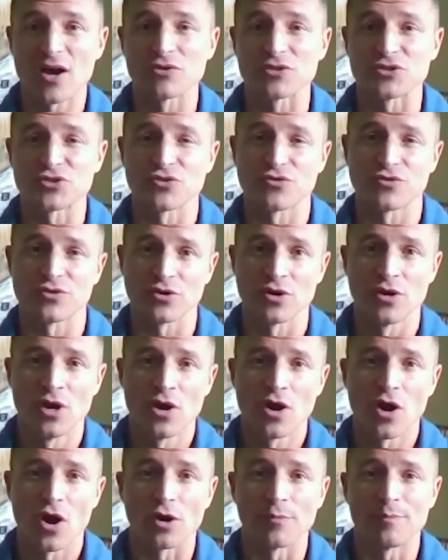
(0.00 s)
and so there
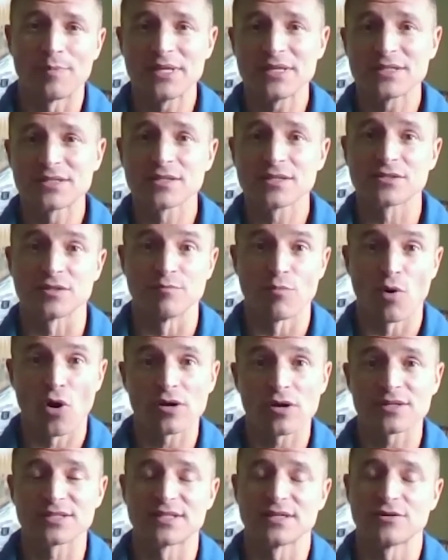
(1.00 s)
are pieces and
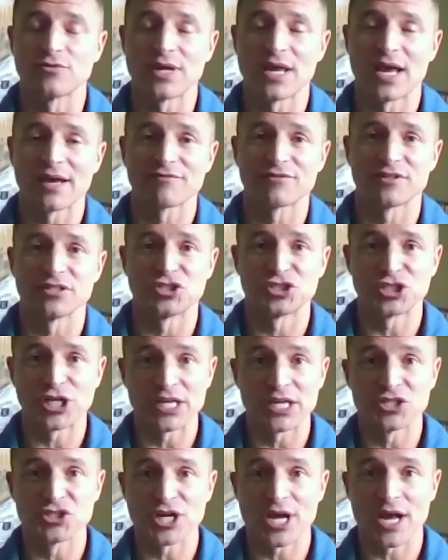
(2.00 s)
parts that we have to
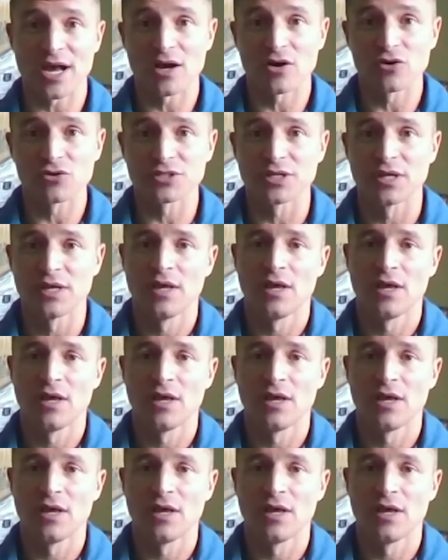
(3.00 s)
change out,